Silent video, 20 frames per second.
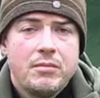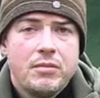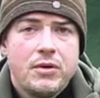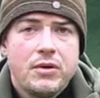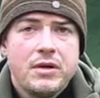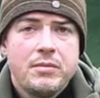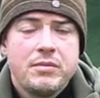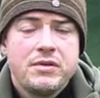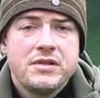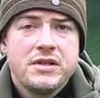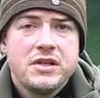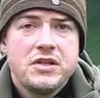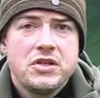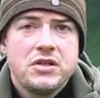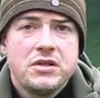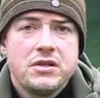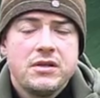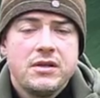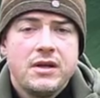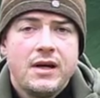body
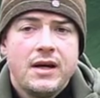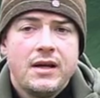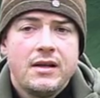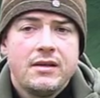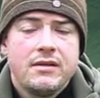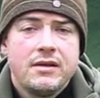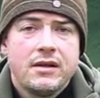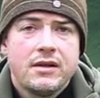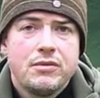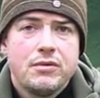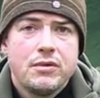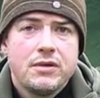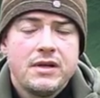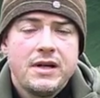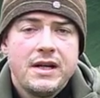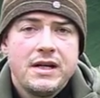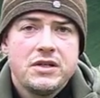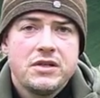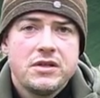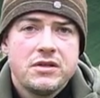position and the
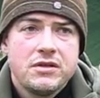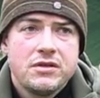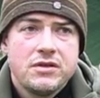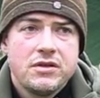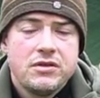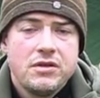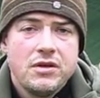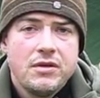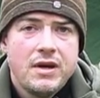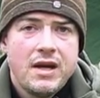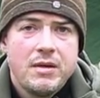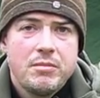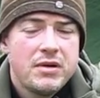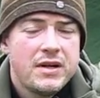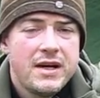coordination to do it,